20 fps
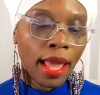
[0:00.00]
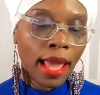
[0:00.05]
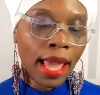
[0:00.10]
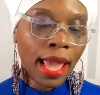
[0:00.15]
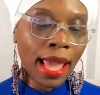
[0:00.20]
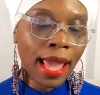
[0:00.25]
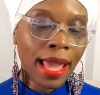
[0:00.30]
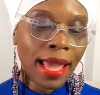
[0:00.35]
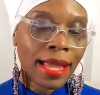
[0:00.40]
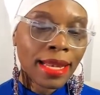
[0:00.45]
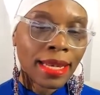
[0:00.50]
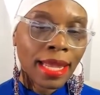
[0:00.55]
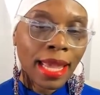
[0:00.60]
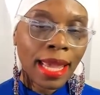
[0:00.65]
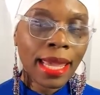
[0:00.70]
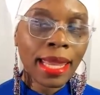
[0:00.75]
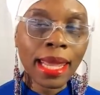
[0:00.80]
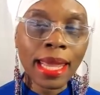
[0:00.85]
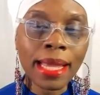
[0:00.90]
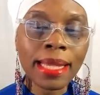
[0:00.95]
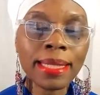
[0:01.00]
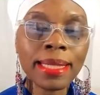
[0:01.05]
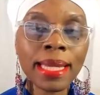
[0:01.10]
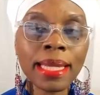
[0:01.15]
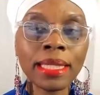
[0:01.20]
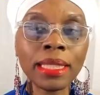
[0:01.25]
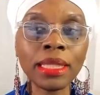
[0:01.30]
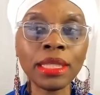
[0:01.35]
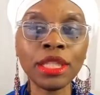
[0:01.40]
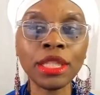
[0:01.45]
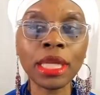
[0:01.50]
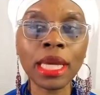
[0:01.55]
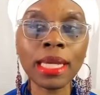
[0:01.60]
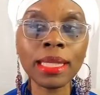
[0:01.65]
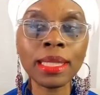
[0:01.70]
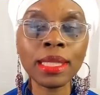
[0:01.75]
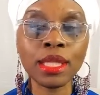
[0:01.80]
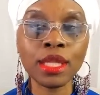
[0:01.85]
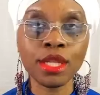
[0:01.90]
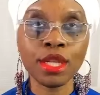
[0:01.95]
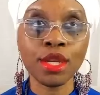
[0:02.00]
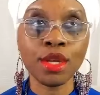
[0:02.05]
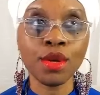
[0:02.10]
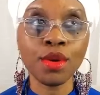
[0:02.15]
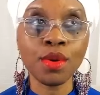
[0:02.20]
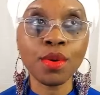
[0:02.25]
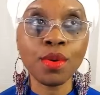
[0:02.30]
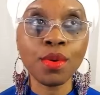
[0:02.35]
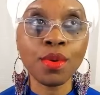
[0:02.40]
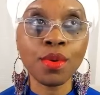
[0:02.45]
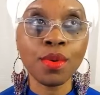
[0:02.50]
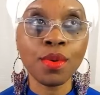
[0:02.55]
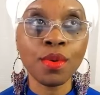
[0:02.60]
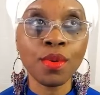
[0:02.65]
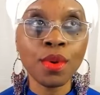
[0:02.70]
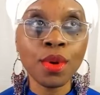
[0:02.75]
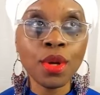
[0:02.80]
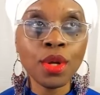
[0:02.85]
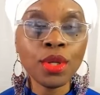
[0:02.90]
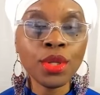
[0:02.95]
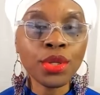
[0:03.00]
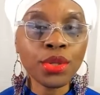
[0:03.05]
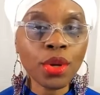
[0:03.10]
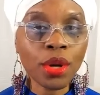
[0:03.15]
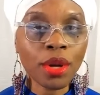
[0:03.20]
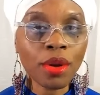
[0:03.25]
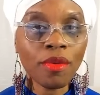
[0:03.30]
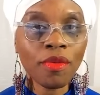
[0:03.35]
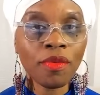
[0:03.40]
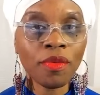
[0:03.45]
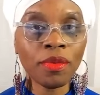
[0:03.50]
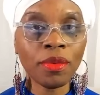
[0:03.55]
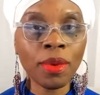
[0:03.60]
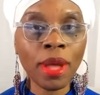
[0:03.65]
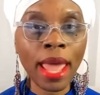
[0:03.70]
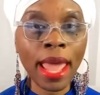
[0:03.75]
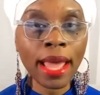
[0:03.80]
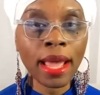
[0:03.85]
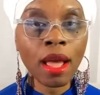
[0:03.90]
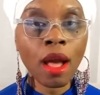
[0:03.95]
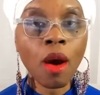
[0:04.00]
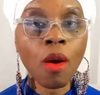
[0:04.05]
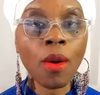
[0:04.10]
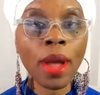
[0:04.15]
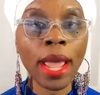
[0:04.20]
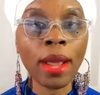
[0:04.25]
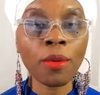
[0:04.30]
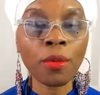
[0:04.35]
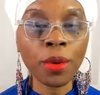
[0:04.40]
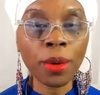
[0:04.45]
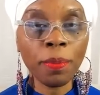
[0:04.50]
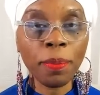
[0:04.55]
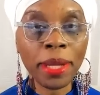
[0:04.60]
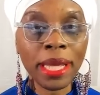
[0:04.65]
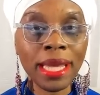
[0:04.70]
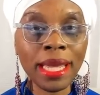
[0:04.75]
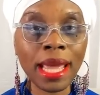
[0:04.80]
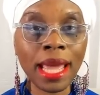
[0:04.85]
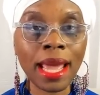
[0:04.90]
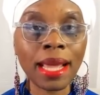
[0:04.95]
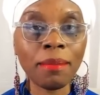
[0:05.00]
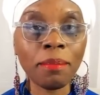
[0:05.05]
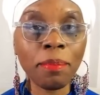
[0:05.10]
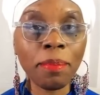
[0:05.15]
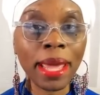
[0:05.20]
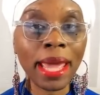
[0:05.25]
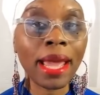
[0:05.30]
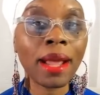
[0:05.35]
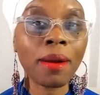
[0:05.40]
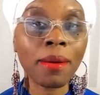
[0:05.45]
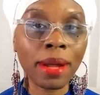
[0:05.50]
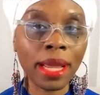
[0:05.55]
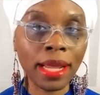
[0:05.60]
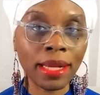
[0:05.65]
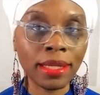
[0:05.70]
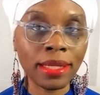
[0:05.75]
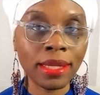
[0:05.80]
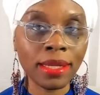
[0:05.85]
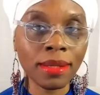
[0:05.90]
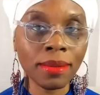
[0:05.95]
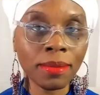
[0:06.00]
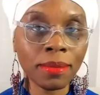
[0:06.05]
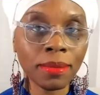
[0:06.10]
And it isn't just to sort of echo and repeat and parrot,